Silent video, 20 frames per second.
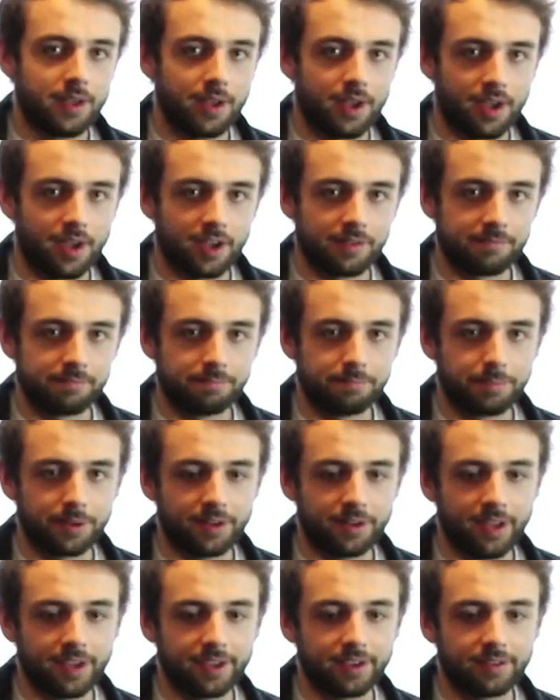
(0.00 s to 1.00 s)

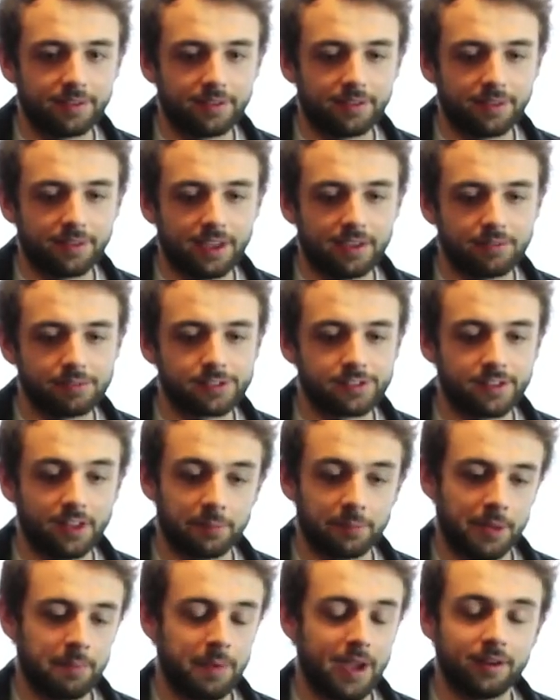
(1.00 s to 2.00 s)
But like, even still,
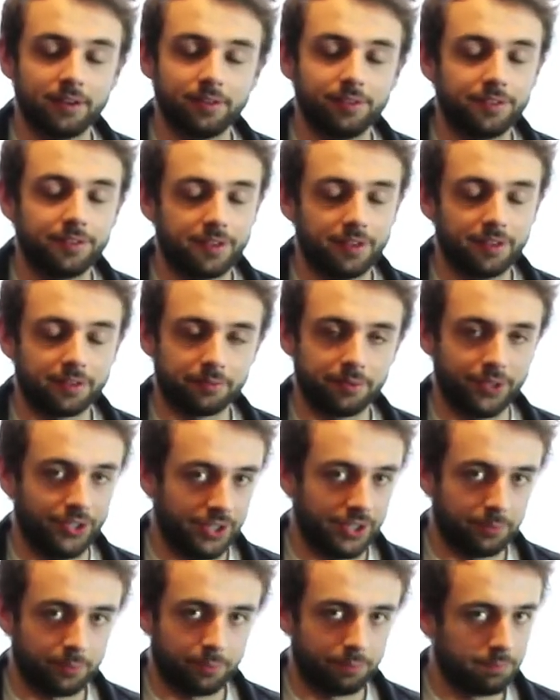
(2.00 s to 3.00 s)
my parents still are
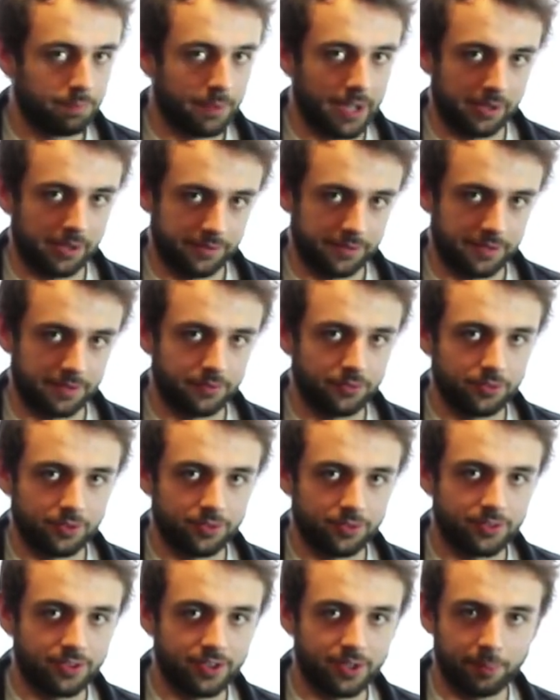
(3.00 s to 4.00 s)
really health
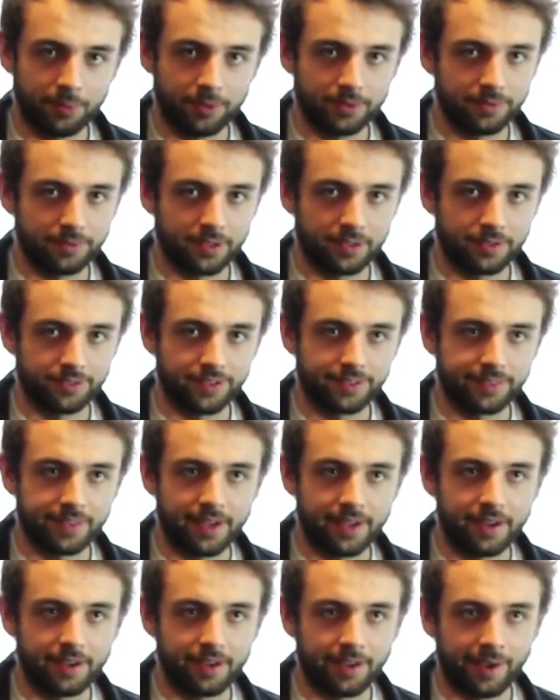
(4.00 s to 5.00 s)
conscious now about things like
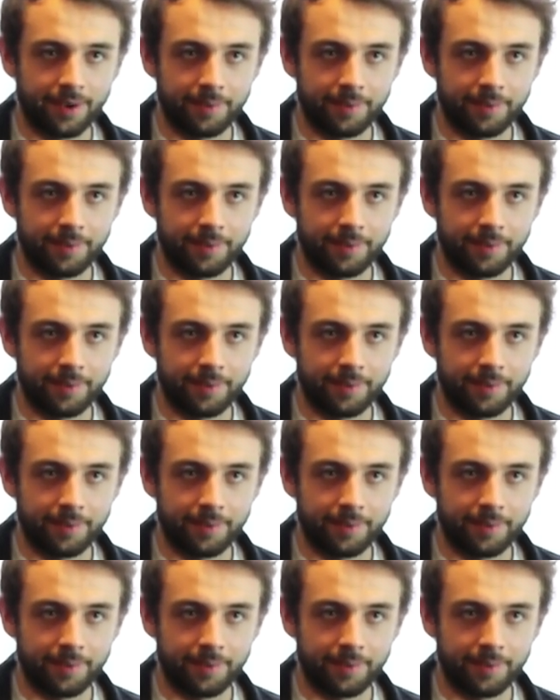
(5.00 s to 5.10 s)
that.